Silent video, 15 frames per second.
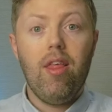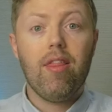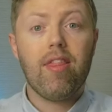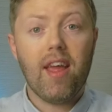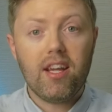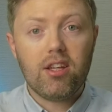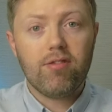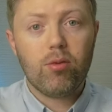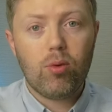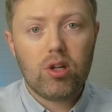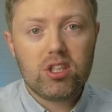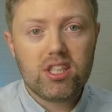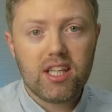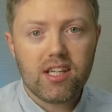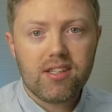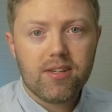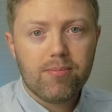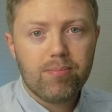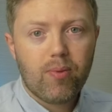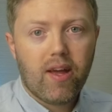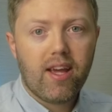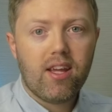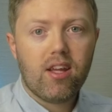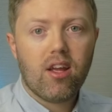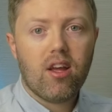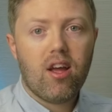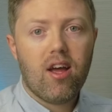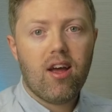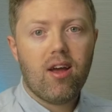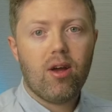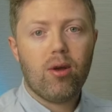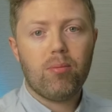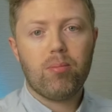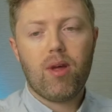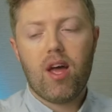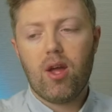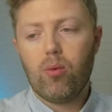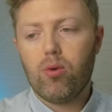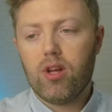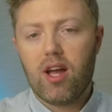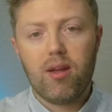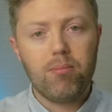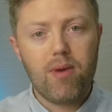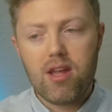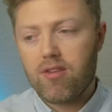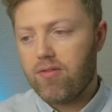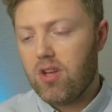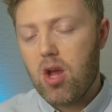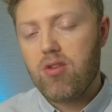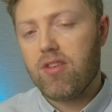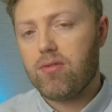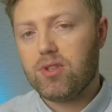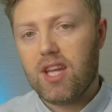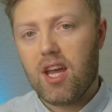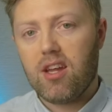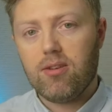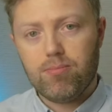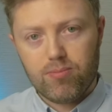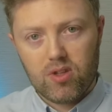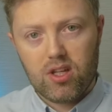thank you for watching. I make videos every day.